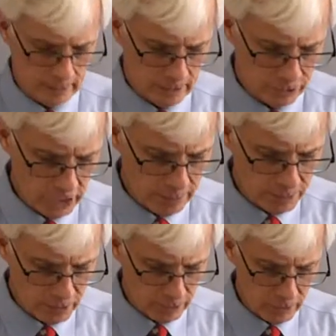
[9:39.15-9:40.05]
Chapter
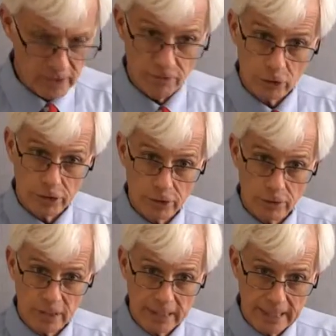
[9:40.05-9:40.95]
3, verses
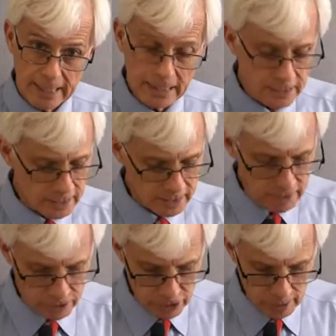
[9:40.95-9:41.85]
13 to 18,
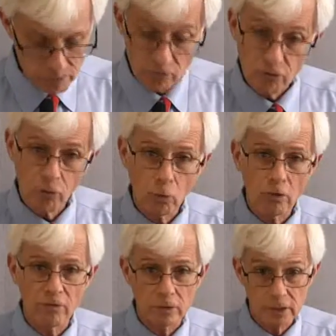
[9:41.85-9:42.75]
and chapter 4,
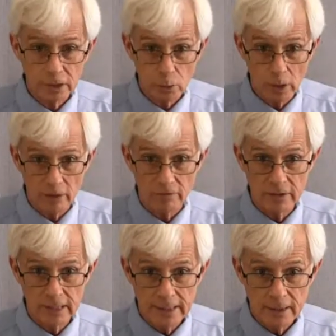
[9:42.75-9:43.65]
verses 12
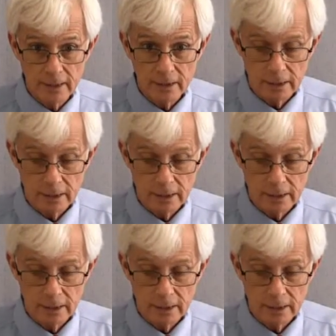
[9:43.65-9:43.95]
to